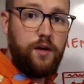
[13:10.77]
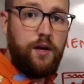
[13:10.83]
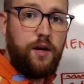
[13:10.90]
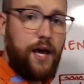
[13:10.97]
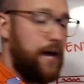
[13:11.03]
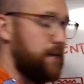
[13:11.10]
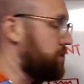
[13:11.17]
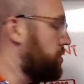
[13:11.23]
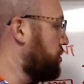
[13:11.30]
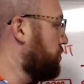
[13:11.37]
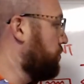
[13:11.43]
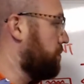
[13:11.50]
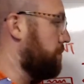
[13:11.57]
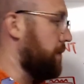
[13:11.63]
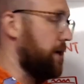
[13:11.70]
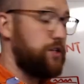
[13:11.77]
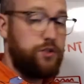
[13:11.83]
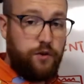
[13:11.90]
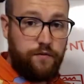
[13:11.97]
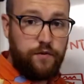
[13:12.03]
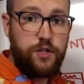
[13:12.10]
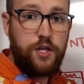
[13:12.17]
has to do with my
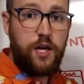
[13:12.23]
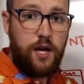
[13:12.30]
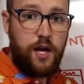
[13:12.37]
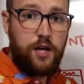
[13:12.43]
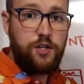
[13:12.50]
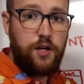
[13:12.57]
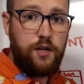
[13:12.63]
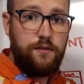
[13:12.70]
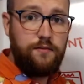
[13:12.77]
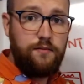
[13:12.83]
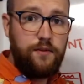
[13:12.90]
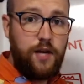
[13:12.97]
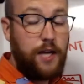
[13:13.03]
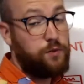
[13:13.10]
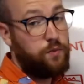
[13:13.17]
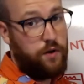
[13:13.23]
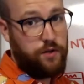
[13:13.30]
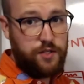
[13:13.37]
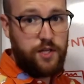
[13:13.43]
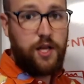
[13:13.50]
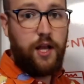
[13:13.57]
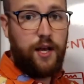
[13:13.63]
server's connection as well as
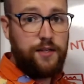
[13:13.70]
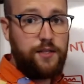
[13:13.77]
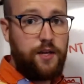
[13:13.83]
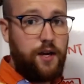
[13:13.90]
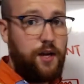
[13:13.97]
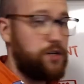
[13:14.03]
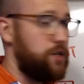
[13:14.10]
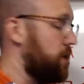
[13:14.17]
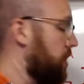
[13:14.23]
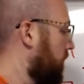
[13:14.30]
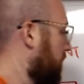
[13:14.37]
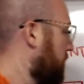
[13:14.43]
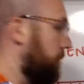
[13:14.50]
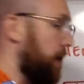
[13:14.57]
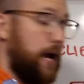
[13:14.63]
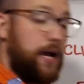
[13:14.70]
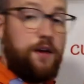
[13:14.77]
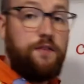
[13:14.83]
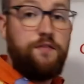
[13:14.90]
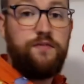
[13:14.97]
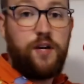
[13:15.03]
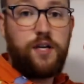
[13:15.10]
the client's connection, but I
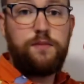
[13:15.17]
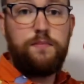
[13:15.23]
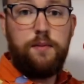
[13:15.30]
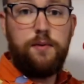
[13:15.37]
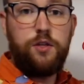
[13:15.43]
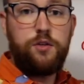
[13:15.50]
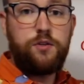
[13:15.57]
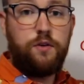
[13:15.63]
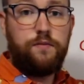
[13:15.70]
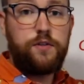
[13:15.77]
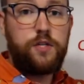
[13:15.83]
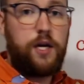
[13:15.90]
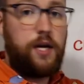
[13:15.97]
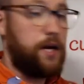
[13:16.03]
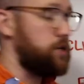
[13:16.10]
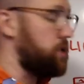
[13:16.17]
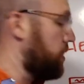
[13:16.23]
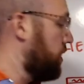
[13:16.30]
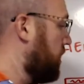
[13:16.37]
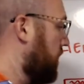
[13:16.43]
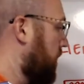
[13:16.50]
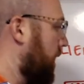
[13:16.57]
can fix maybe the server's connection,
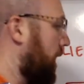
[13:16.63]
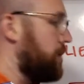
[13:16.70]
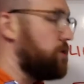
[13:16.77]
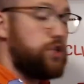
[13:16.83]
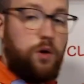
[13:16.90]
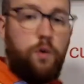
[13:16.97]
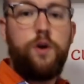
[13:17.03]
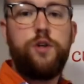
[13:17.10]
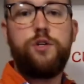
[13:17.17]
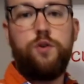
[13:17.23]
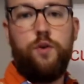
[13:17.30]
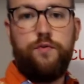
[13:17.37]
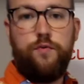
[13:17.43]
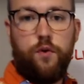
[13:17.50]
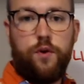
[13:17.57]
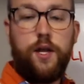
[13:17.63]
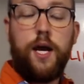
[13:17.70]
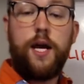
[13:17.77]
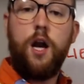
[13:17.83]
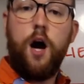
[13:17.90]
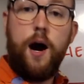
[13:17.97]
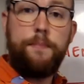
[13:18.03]
and so on and so forth. And I
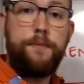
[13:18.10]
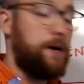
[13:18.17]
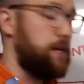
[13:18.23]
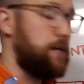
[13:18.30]
can optimize